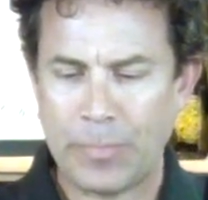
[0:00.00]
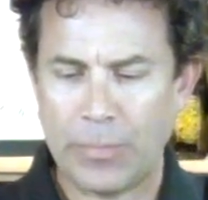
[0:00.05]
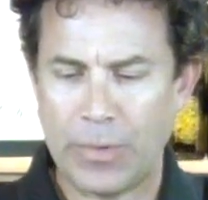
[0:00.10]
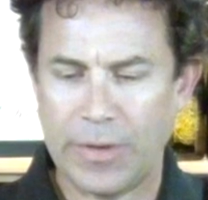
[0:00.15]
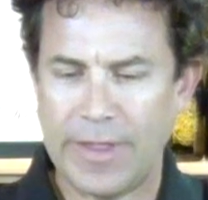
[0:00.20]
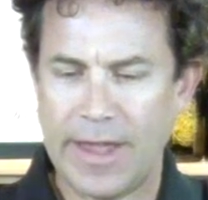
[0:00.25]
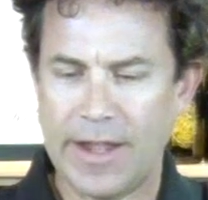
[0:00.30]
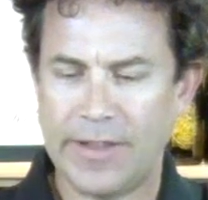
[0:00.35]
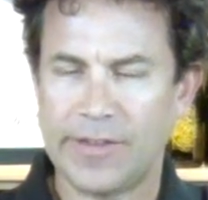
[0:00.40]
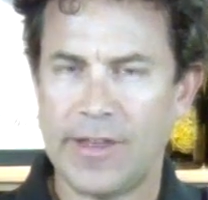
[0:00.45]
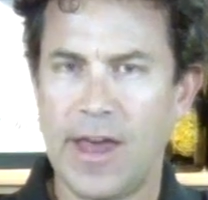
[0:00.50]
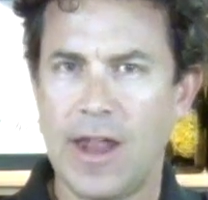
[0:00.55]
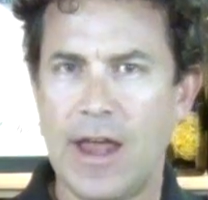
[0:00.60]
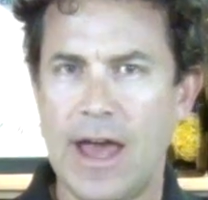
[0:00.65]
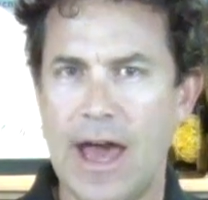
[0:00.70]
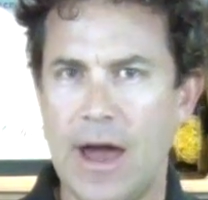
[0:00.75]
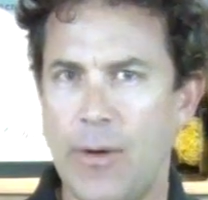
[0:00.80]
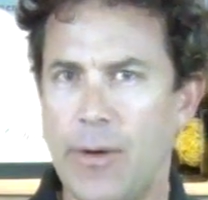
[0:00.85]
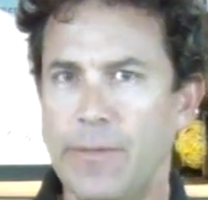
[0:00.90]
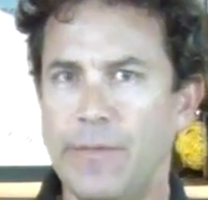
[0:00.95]
But that's kind
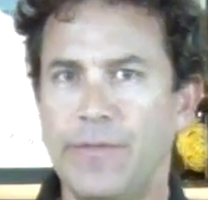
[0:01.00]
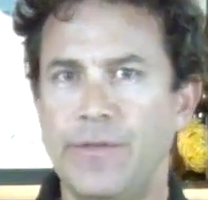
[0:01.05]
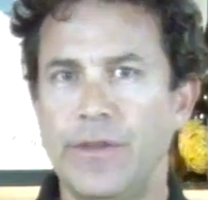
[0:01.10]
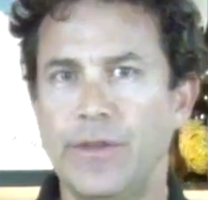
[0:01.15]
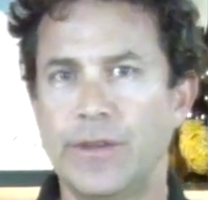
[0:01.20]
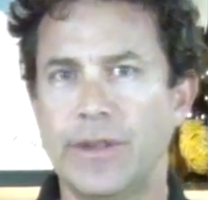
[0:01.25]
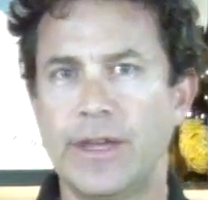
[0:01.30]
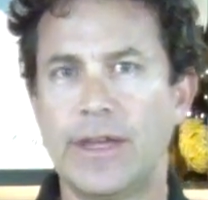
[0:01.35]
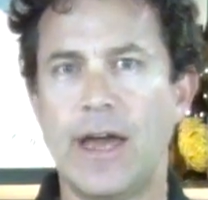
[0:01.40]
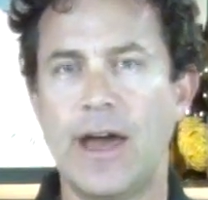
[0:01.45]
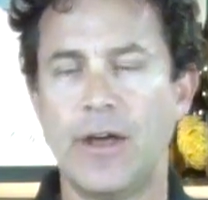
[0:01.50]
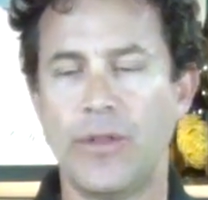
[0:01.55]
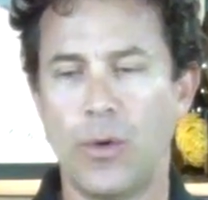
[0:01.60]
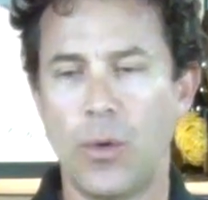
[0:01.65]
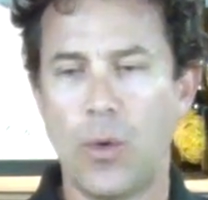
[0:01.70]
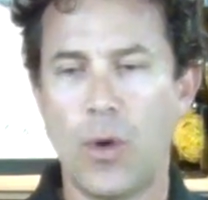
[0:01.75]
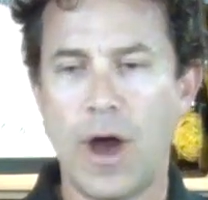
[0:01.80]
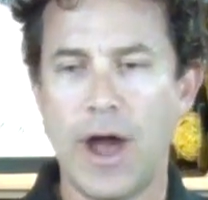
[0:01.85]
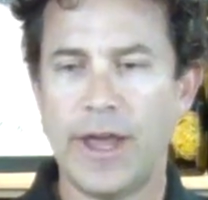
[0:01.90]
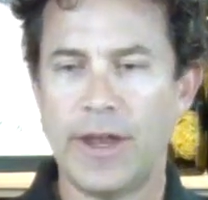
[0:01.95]
of how I'm feeling, how the
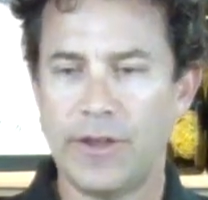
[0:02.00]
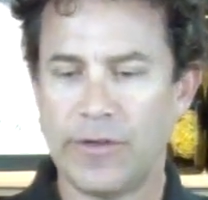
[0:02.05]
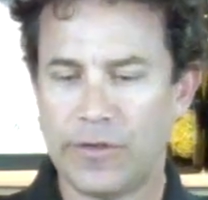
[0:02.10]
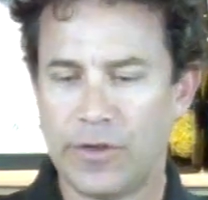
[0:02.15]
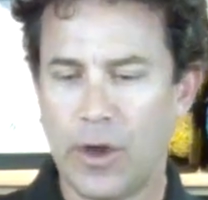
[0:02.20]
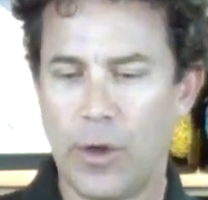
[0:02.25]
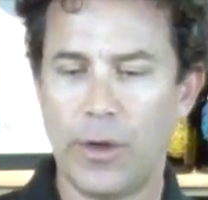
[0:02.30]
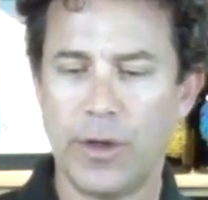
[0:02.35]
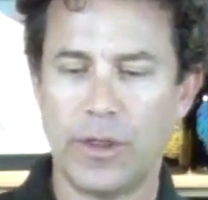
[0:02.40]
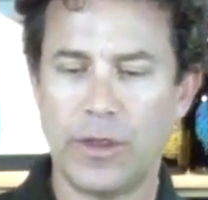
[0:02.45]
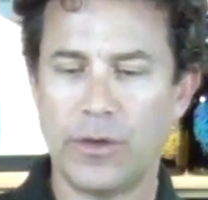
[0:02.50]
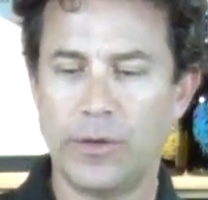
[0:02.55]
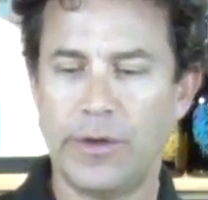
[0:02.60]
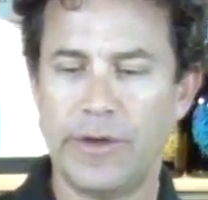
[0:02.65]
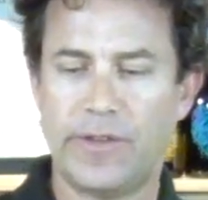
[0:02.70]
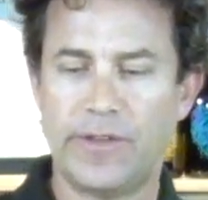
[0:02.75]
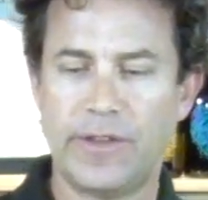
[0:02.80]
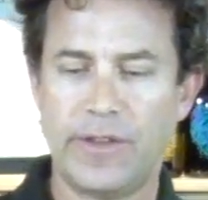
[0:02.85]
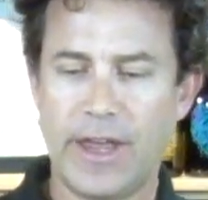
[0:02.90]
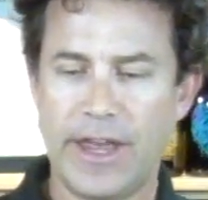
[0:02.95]
wine is going through
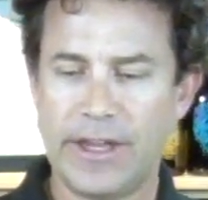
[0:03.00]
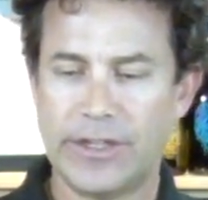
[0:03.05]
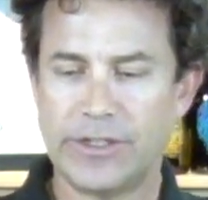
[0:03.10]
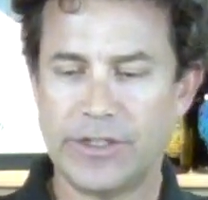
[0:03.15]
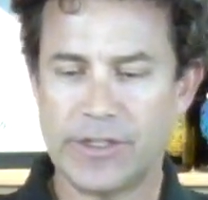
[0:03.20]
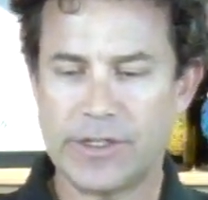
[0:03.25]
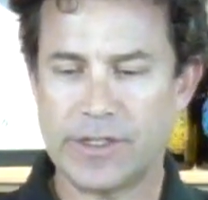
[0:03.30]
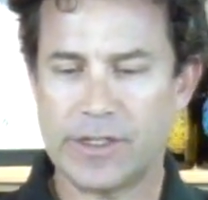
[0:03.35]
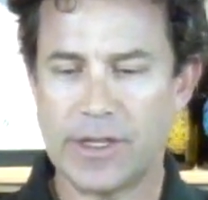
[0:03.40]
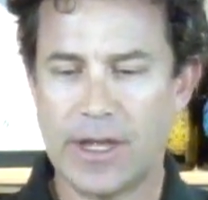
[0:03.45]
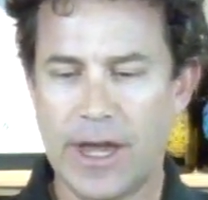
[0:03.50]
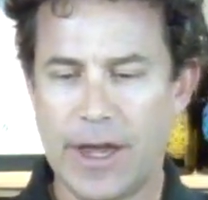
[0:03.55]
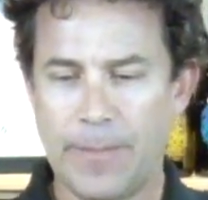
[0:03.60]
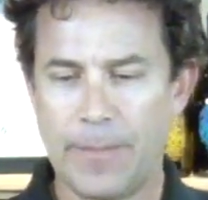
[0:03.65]
its stages.